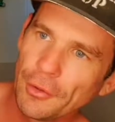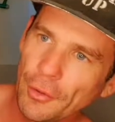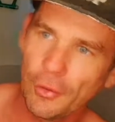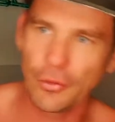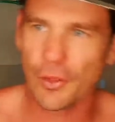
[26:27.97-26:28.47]

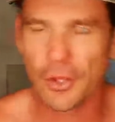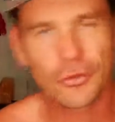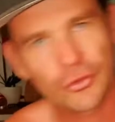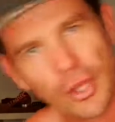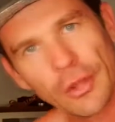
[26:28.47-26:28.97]
Oh, they
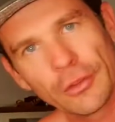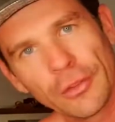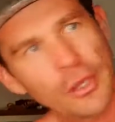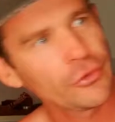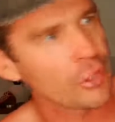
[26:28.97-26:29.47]
said
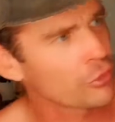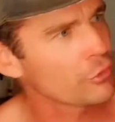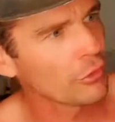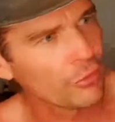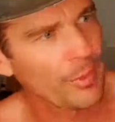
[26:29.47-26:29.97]

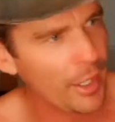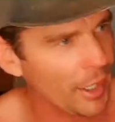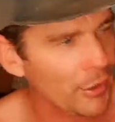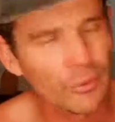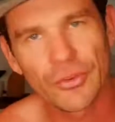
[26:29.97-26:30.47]
sugar's
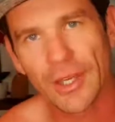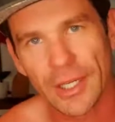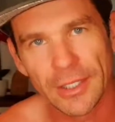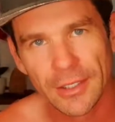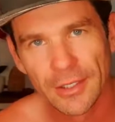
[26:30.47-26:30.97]
bad. Who's
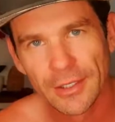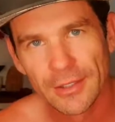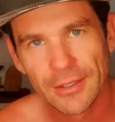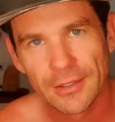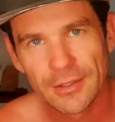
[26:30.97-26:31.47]
they?
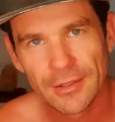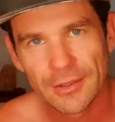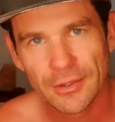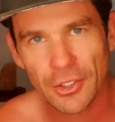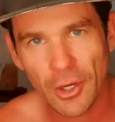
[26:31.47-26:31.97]

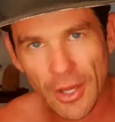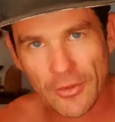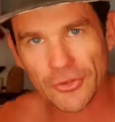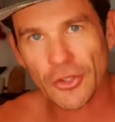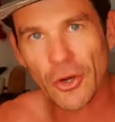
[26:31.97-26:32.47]
The guy in the
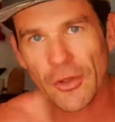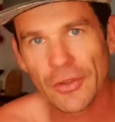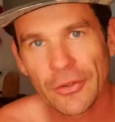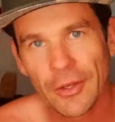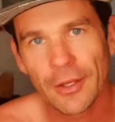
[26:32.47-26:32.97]
sky on the
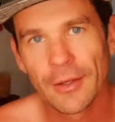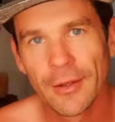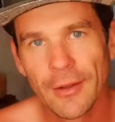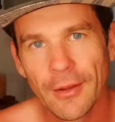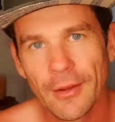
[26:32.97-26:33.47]
internet,
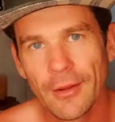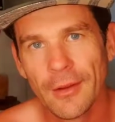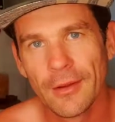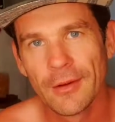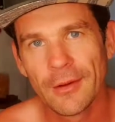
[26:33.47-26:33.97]

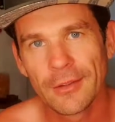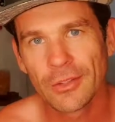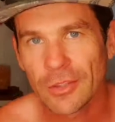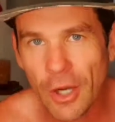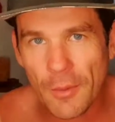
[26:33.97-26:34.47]
you know,
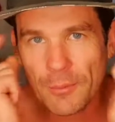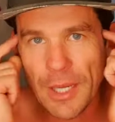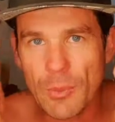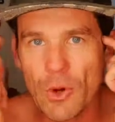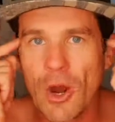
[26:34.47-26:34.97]
just
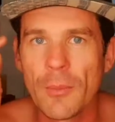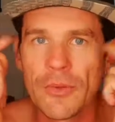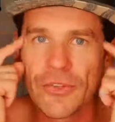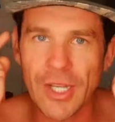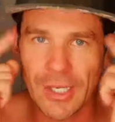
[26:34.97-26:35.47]
common
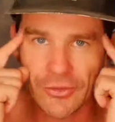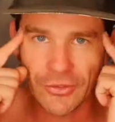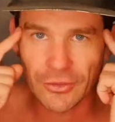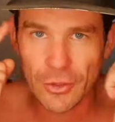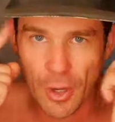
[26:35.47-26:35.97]

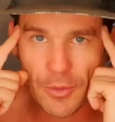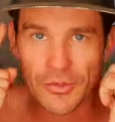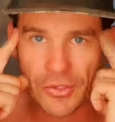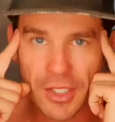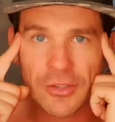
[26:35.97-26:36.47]
sense,
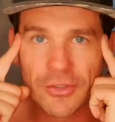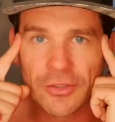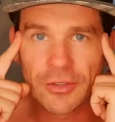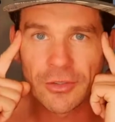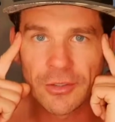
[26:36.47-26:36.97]

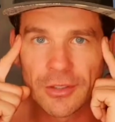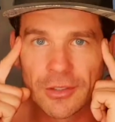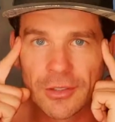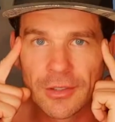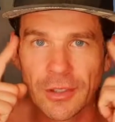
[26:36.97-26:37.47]
all right?
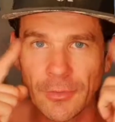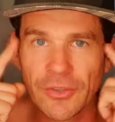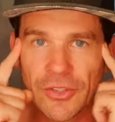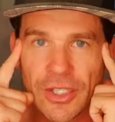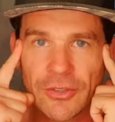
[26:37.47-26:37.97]
Common
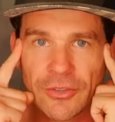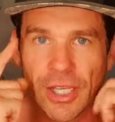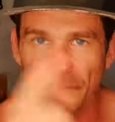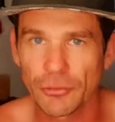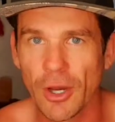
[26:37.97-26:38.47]
sense.
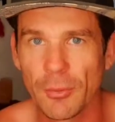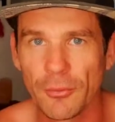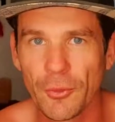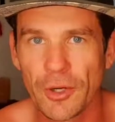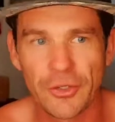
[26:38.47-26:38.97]
Test ride
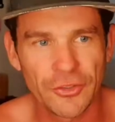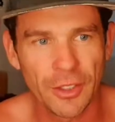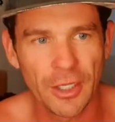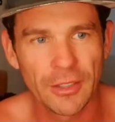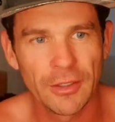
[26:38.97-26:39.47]
before you decide,